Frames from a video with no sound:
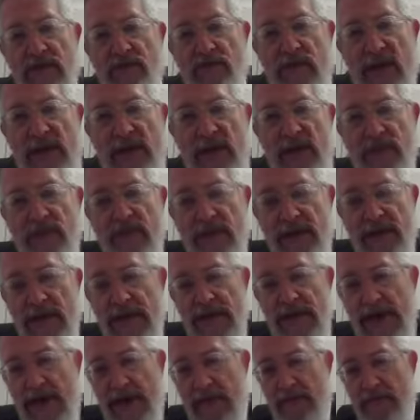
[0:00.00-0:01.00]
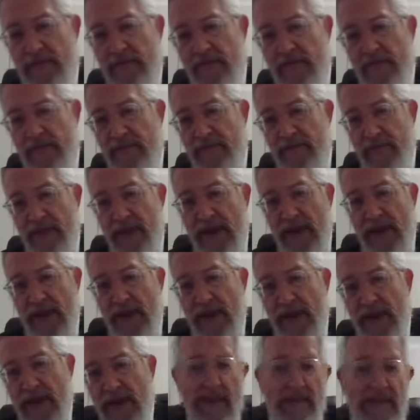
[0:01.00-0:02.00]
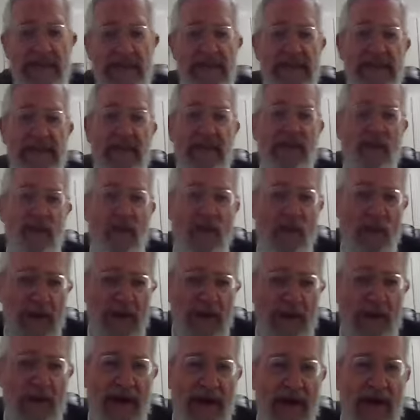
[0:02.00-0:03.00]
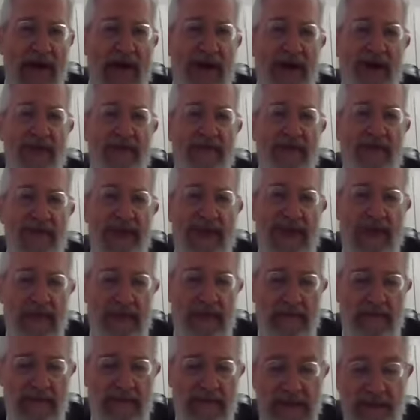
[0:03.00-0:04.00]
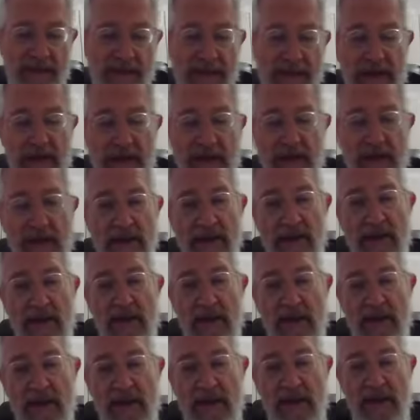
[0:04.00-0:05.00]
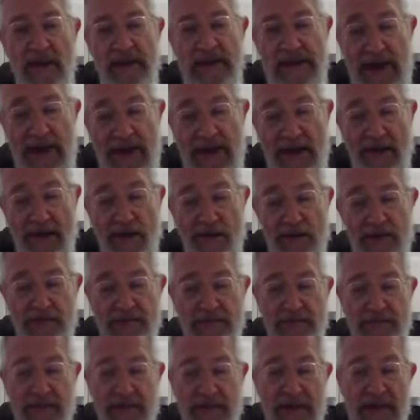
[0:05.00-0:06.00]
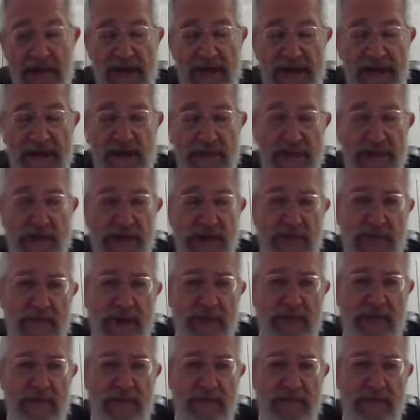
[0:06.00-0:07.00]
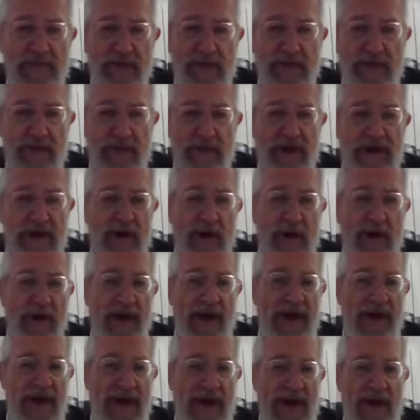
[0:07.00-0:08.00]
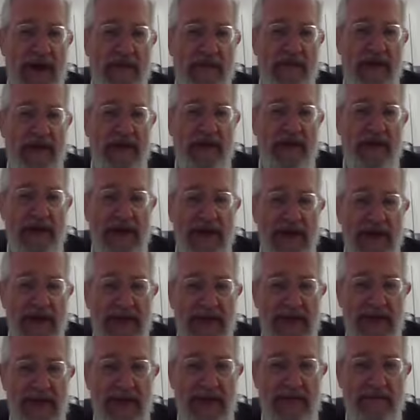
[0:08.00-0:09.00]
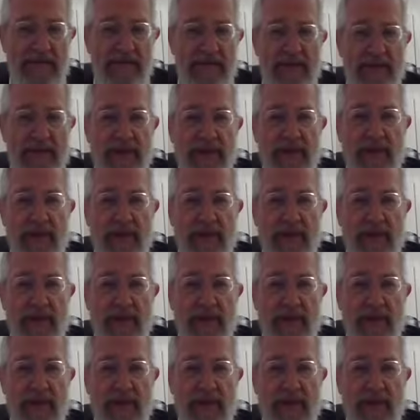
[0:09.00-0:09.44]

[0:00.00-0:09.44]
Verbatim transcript: around the camp. He had to be sent all the way out of the camps. Now, this Mitzorah, the Kohen came and checked on him.